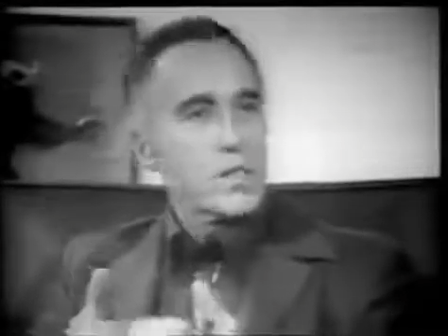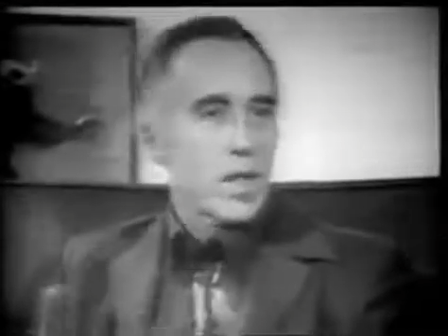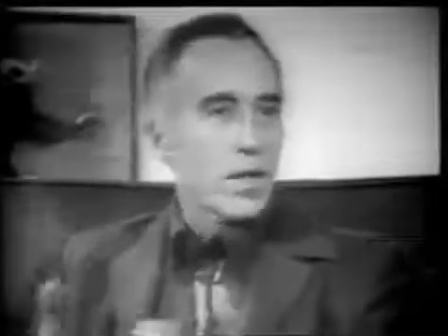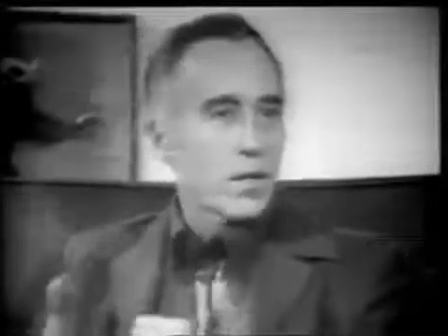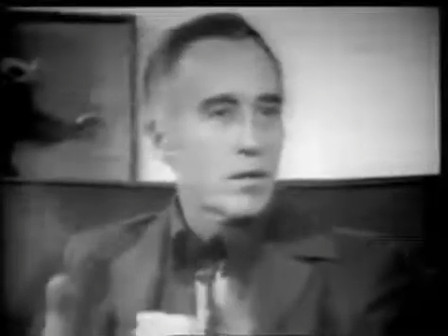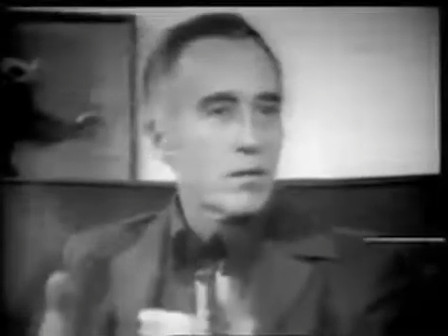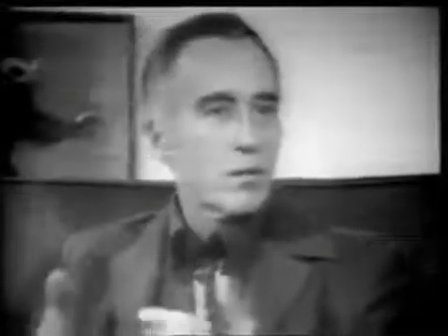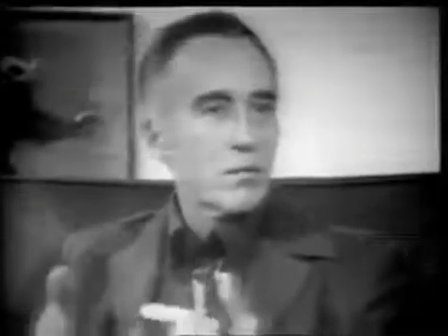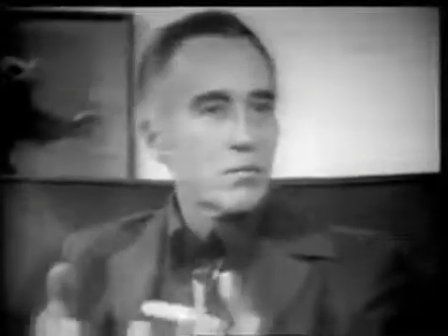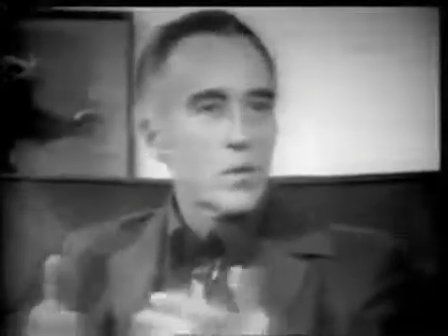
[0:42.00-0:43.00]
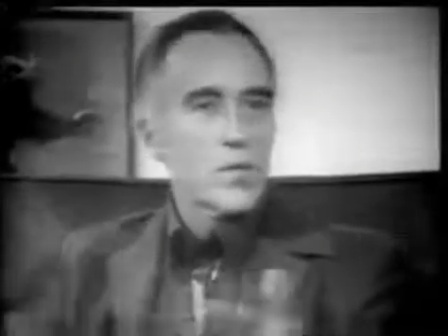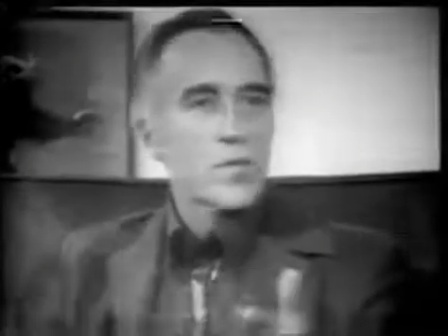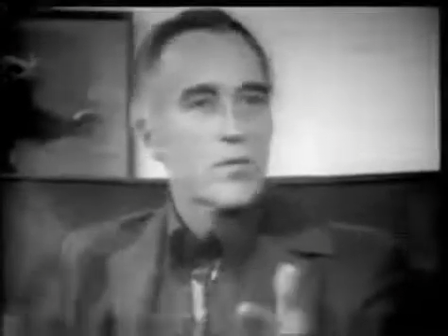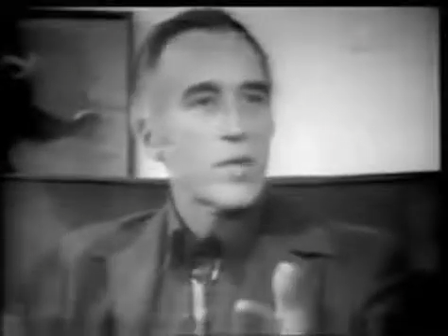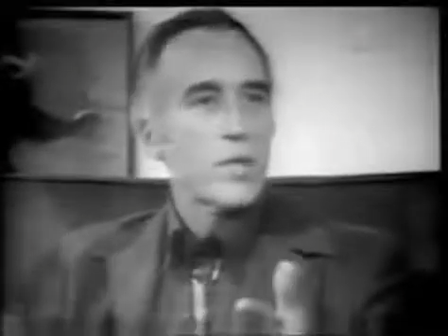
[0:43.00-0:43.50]
Satan,
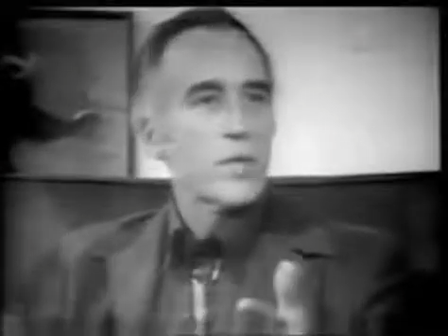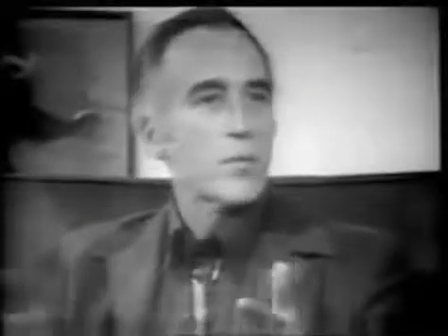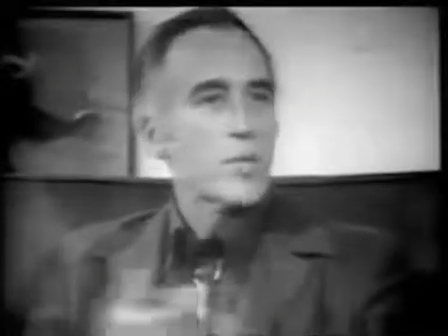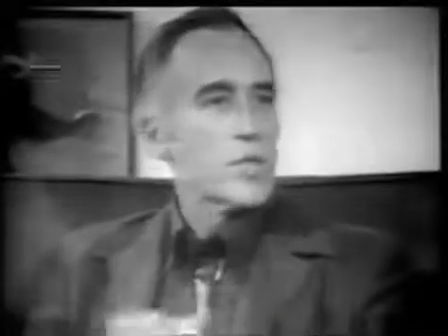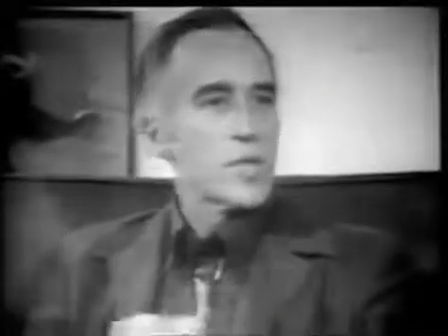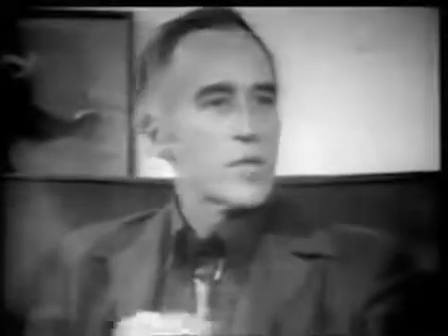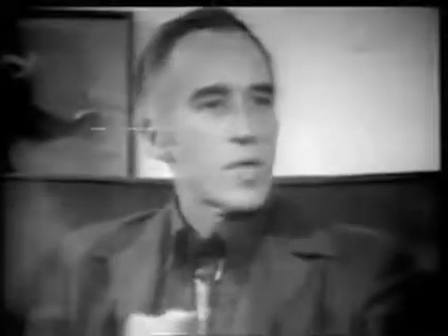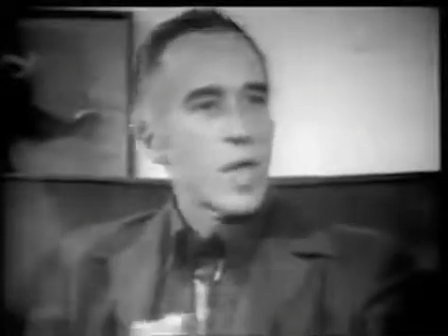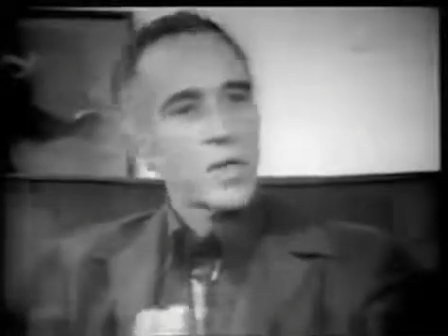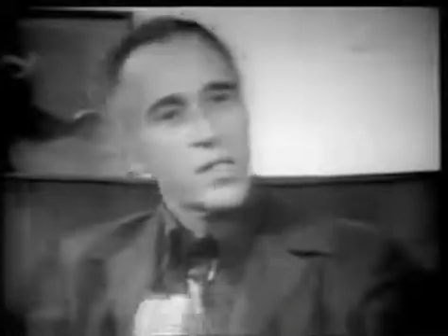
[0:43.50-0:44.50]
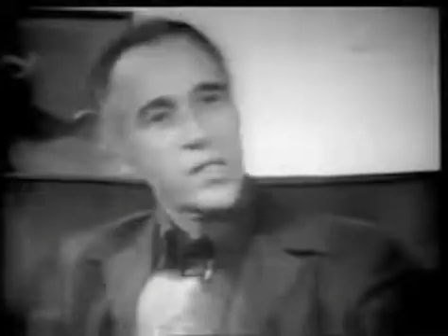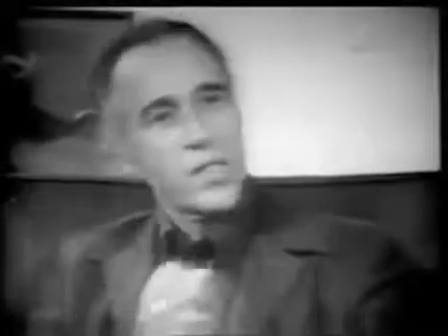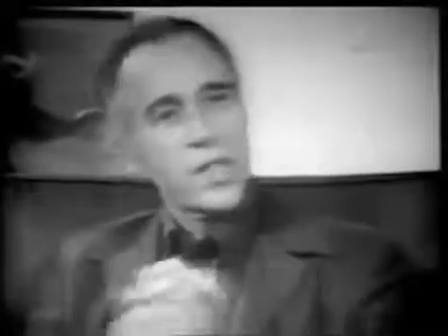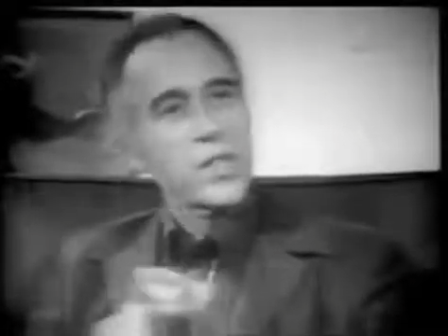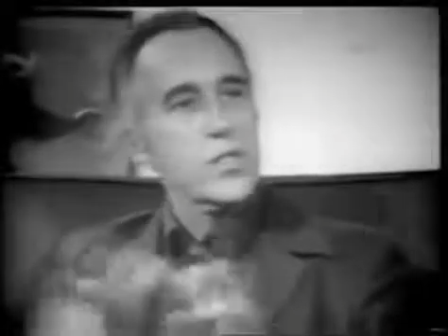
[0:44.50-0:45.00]
Lucifer, the princes of darkness
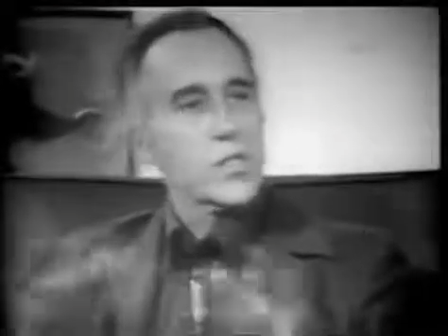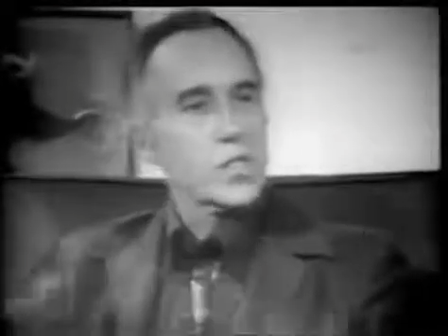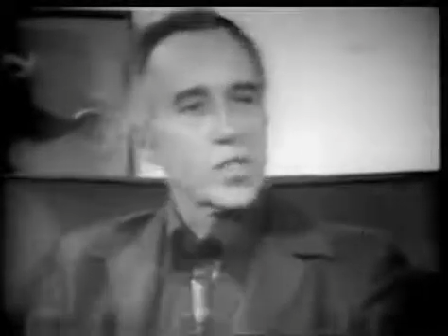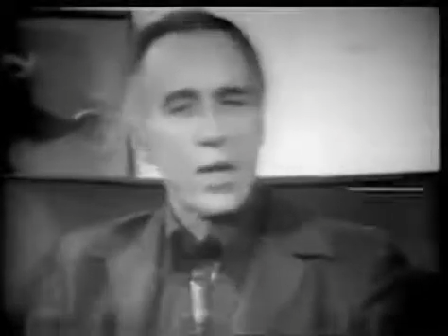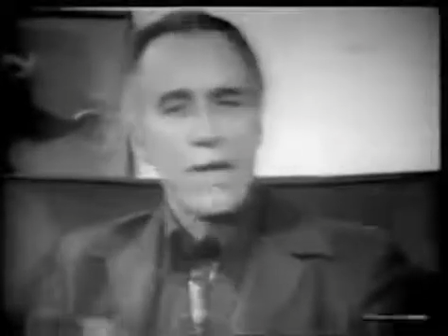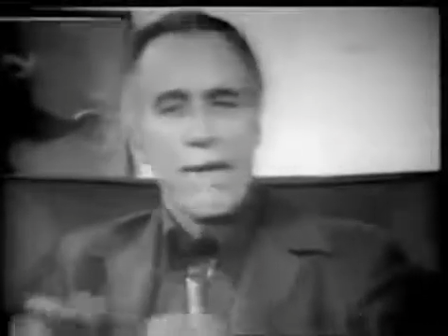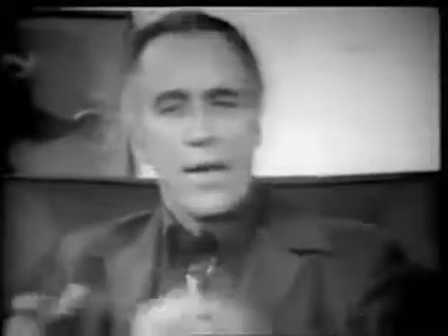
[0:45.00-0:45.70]
and their legions and so on.